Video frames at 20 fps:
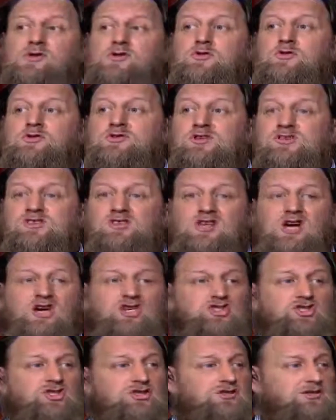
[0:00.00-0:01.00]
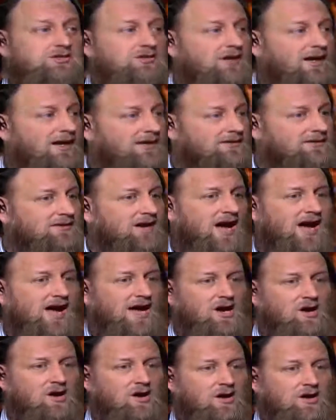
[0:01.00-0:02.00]
to discussion and
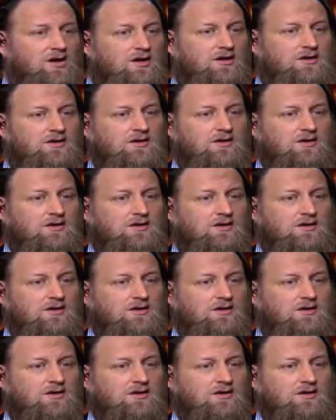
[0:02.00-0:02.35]
dialogue.